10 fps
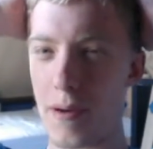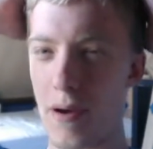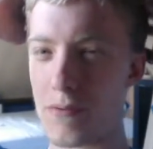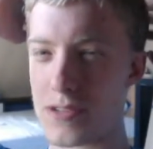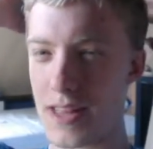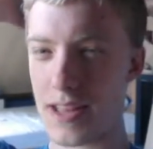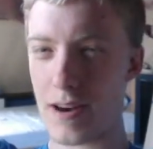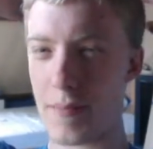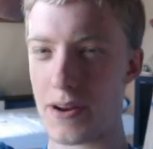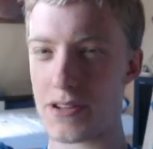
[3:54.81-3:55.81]
I was
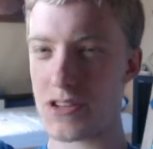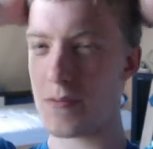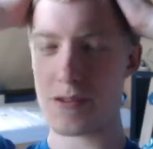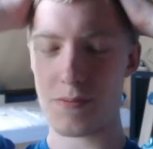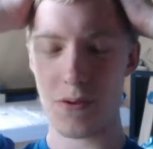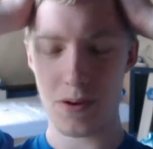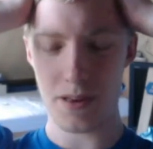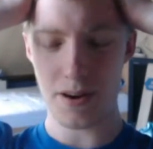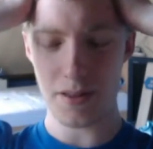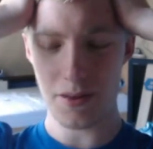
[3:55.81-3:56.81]
thinking about it so much more
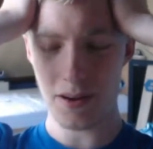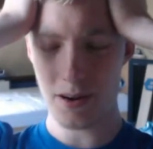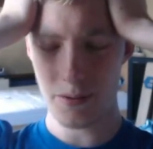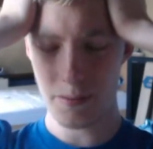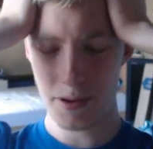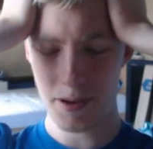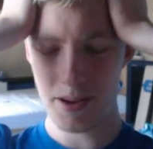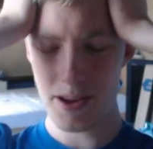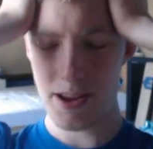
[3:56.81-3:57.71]
than I thought it would be